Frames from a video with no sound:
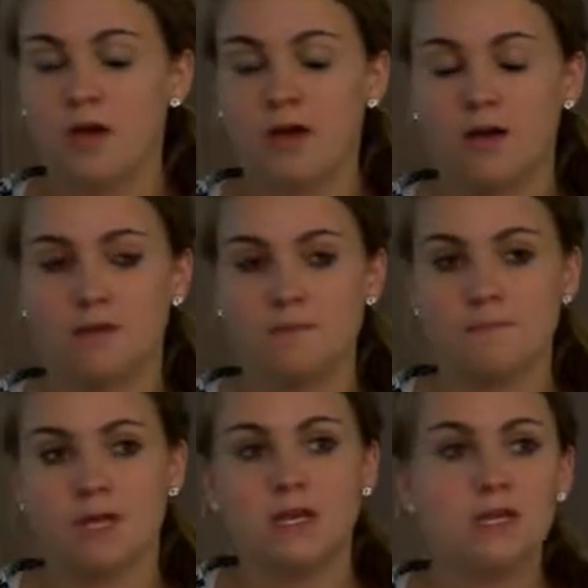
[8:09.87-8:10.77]
And
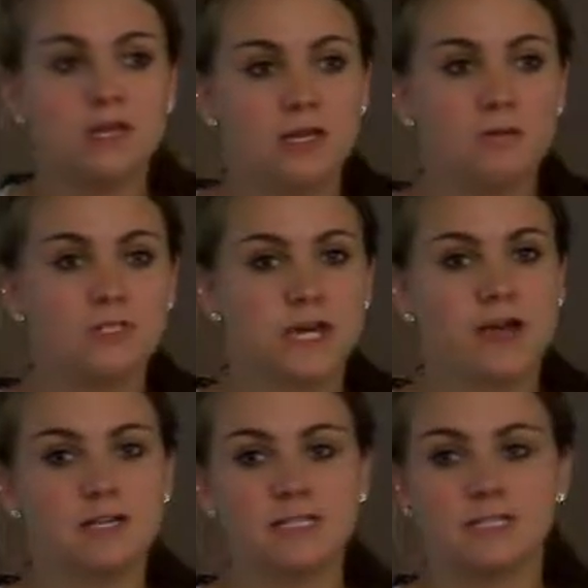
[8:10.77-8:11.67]
in
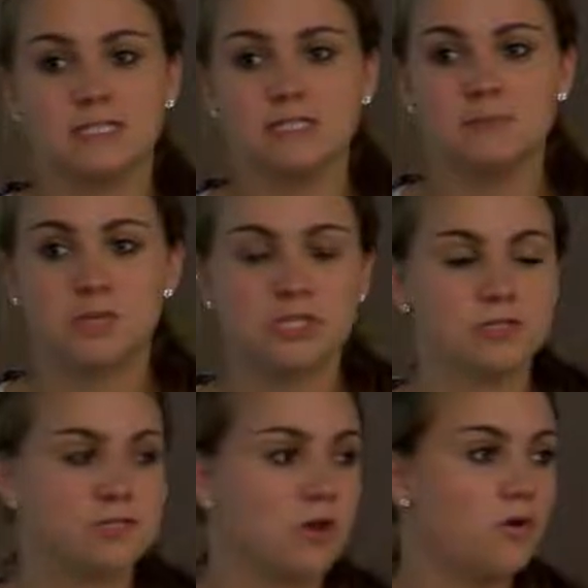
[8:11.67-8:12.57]
hemodialysis, these
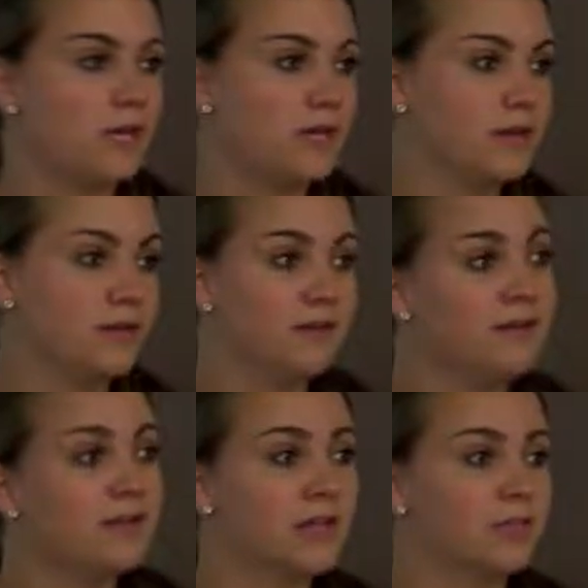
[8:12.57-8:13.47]
patients go in
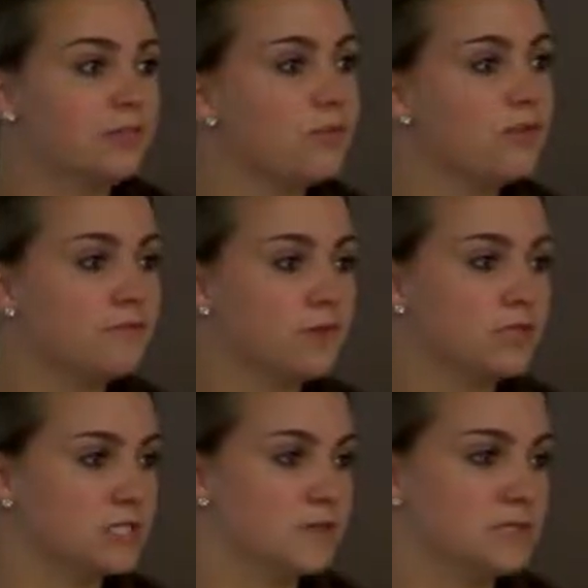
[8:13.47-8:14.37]
like 3 to 4
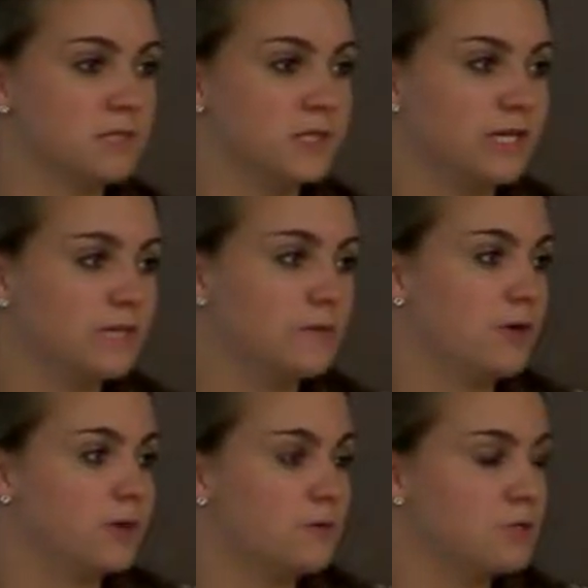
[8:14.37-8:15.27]
times a week, to put
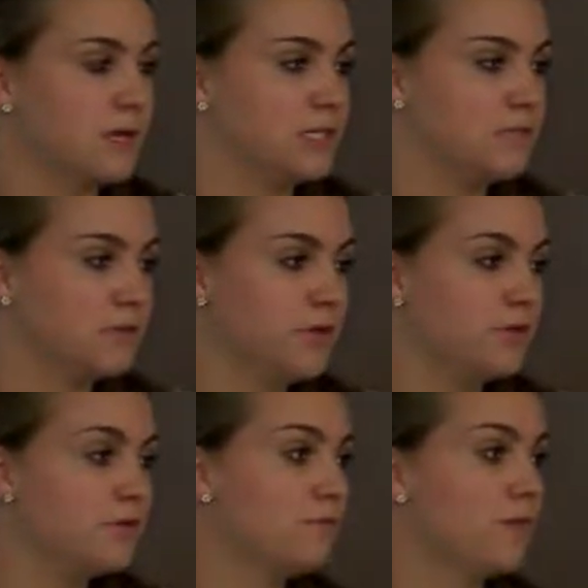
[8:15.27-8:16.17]
it in perspective for
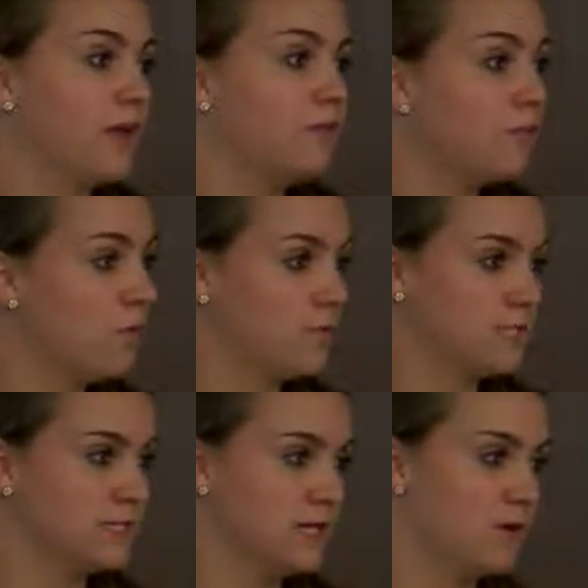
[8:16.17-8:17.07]
you, for like 4 to
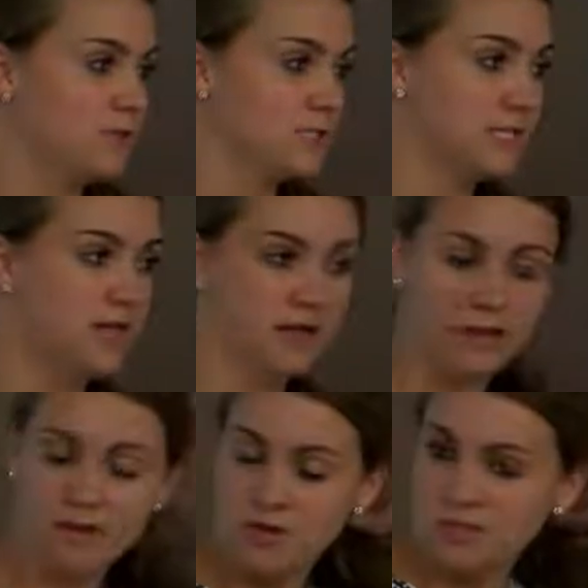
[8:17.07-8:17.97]
6 hours a day.
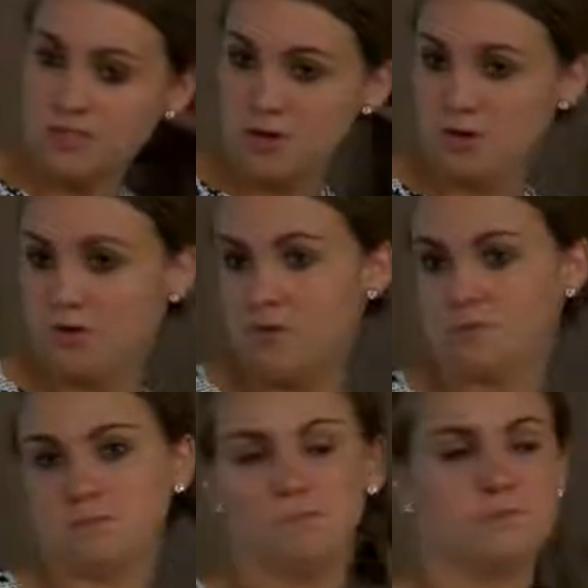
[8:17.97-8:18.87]
So
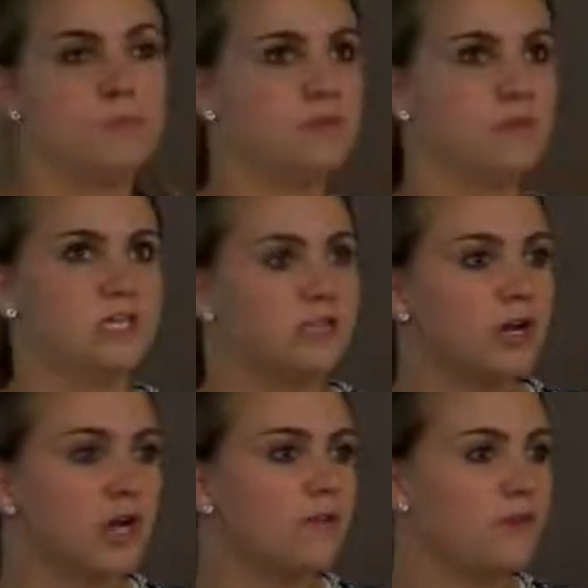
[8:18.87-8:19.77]
they
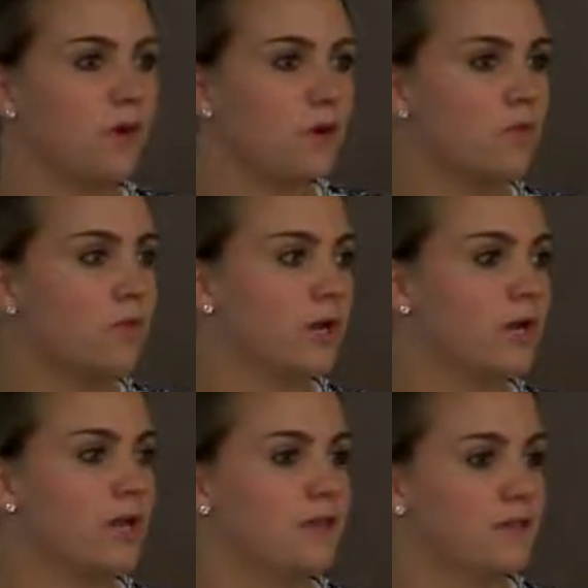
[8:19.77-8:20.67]
start out and they go in the
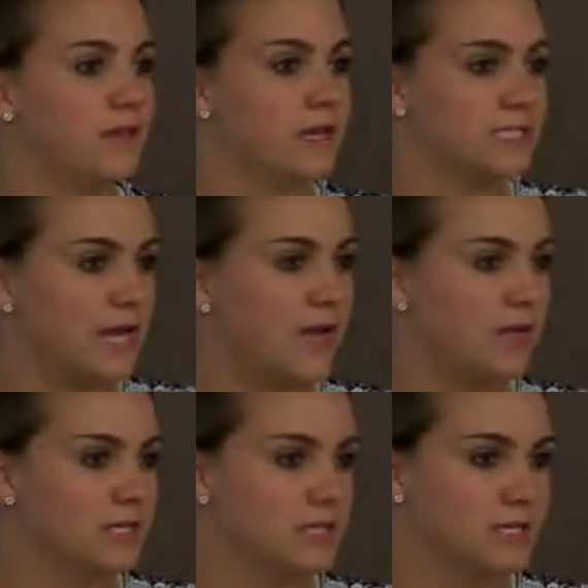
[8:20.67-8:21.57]
morning, and then they get
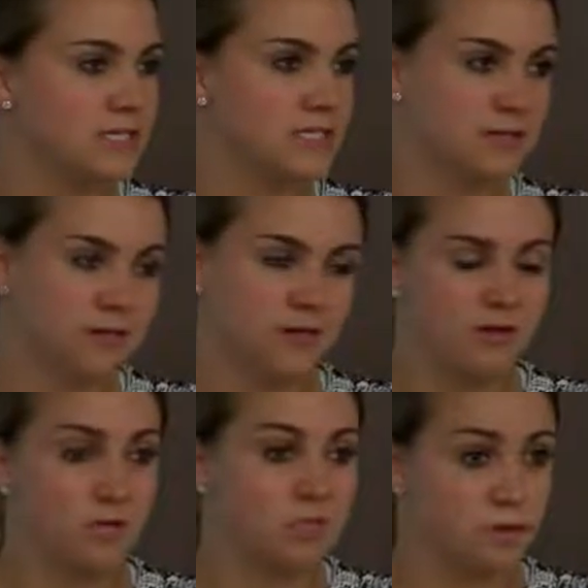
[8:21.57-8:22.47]
dialysis,
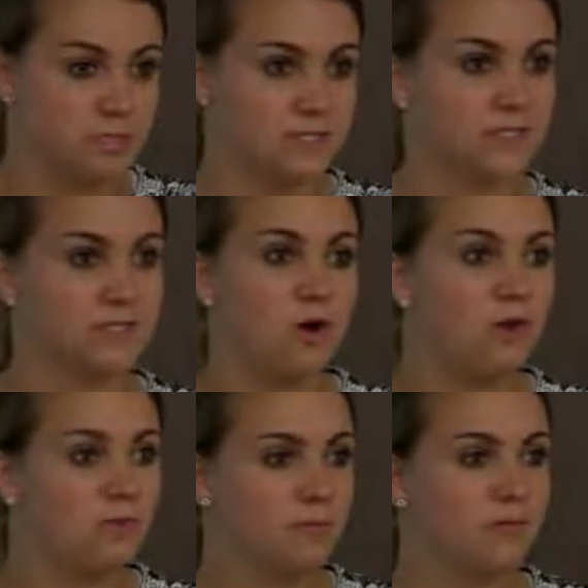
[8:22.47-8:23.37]
which processes
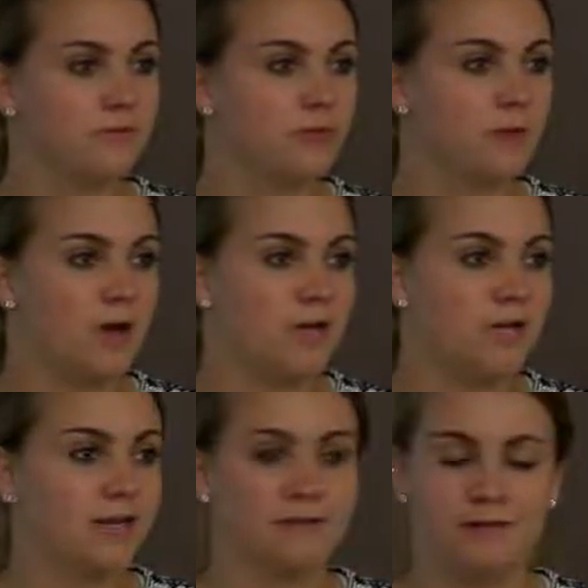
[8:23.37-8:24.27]
all the blood through your
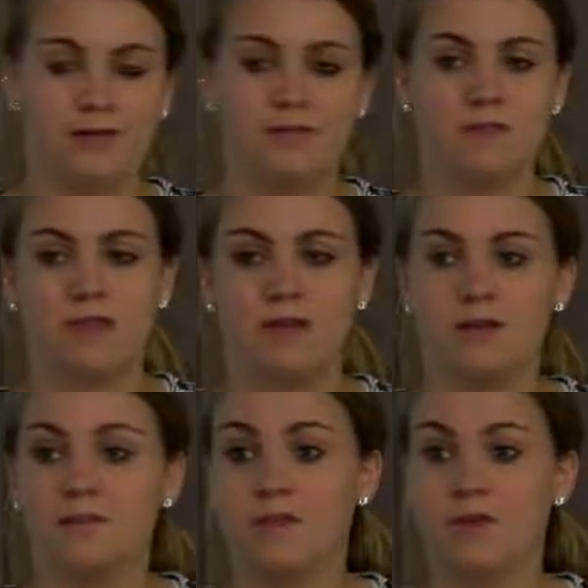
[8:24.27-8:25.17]
body. And
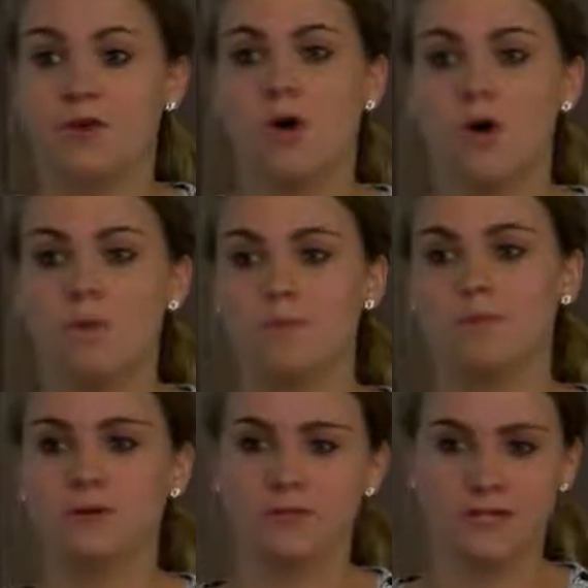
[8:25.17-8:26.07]
then they go home and they're
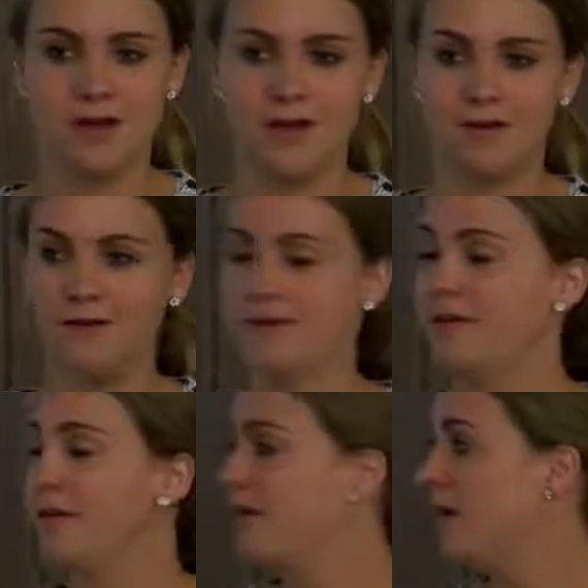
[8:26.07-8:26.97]
really tired,
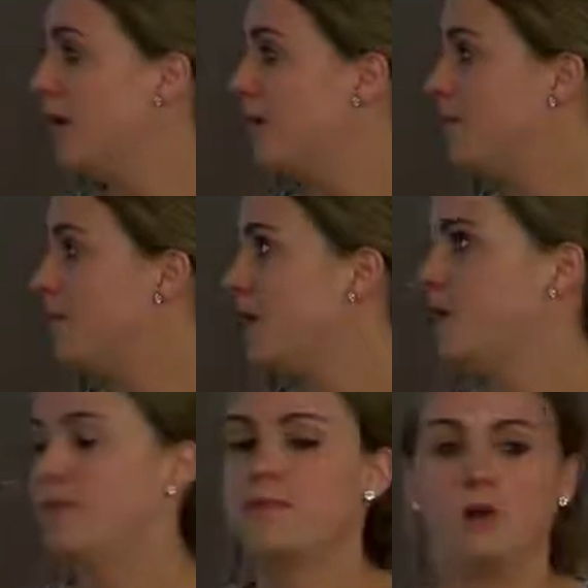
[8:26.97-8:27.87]

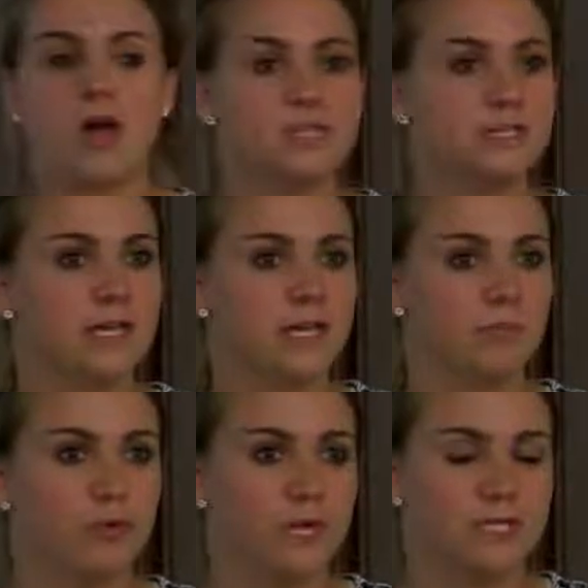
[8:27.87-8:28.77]
and they're constantly getting
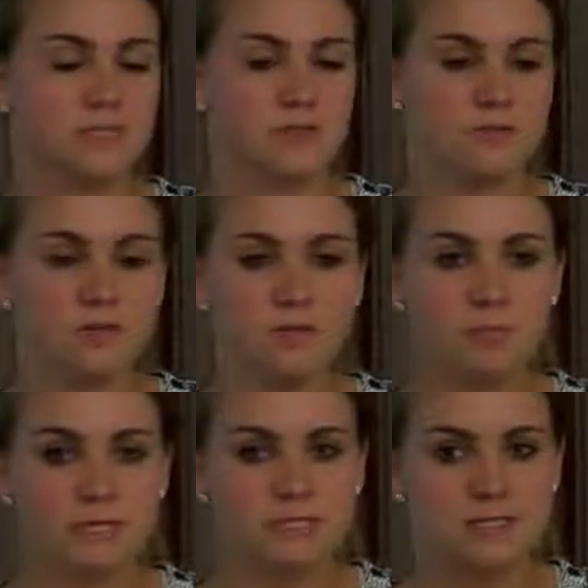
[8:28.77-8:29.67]
pricked. So the 3
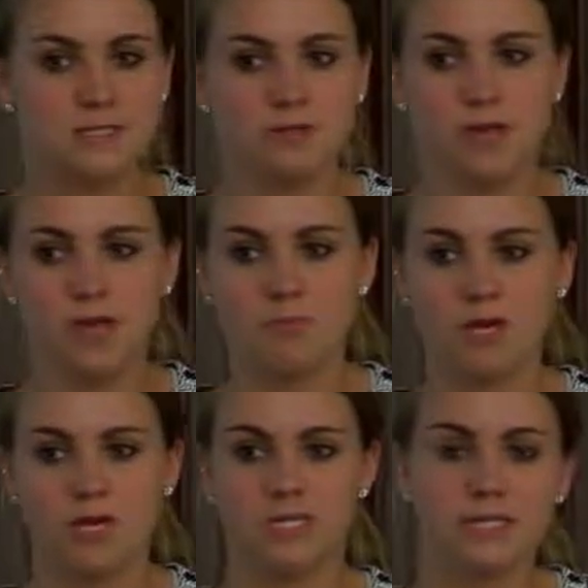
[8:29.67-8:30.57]
places you can get
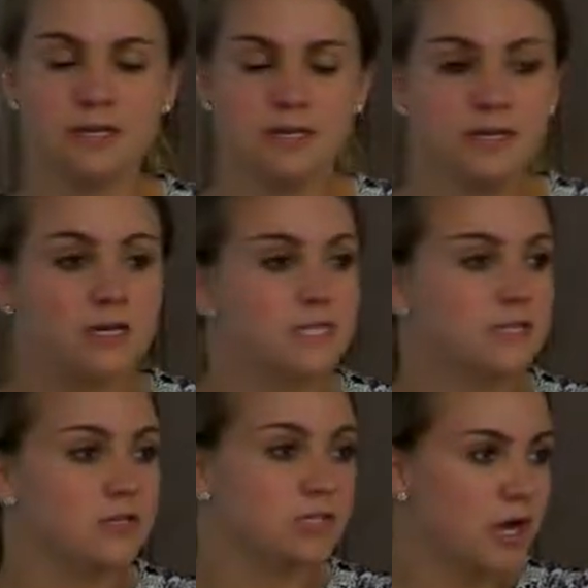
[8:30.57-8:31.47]
pricked is
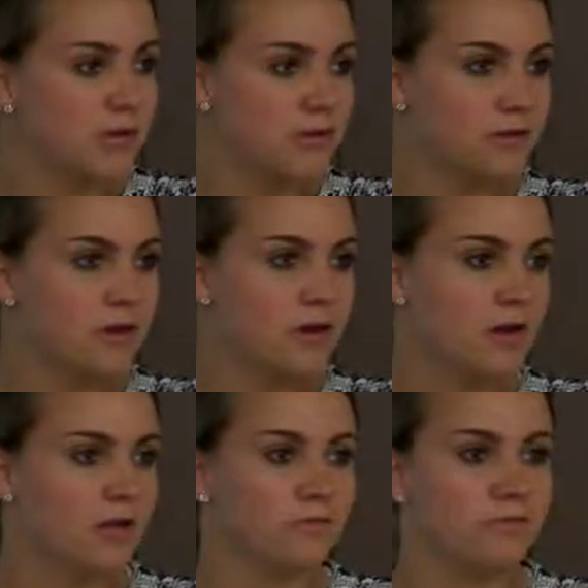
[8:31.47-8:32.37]
in your jugular
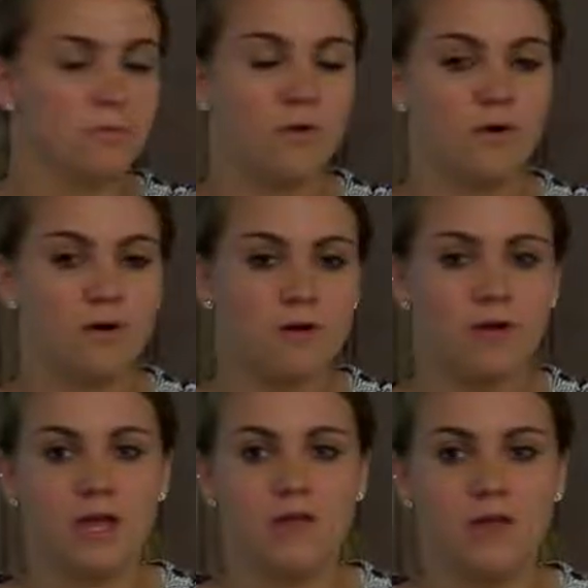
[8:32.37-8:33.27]
and your
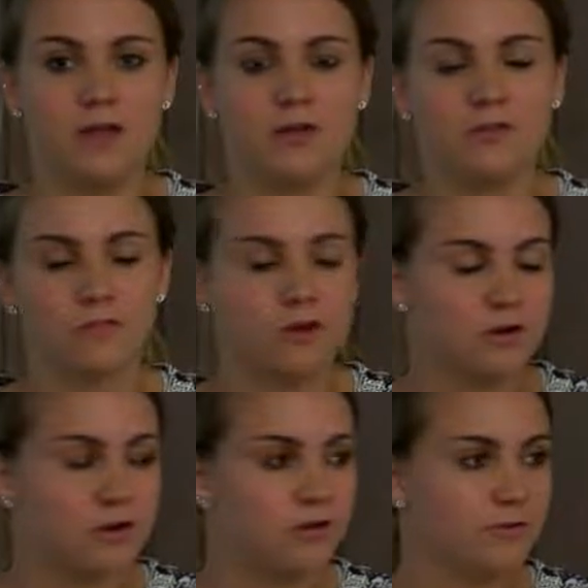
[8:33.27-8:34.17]
femoral, and then your
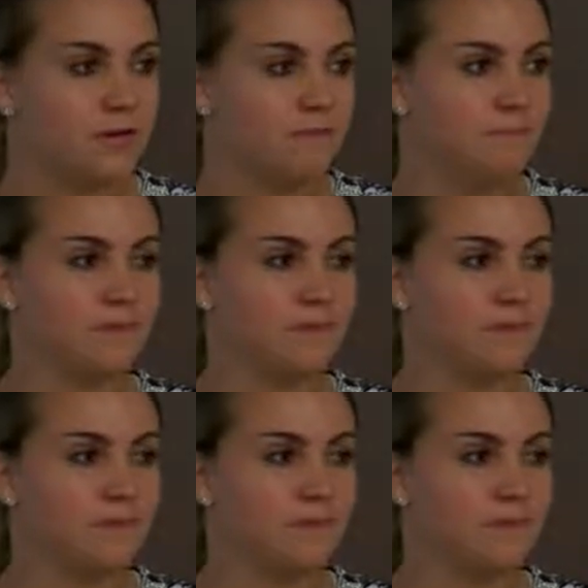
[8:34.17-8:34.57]
third artery.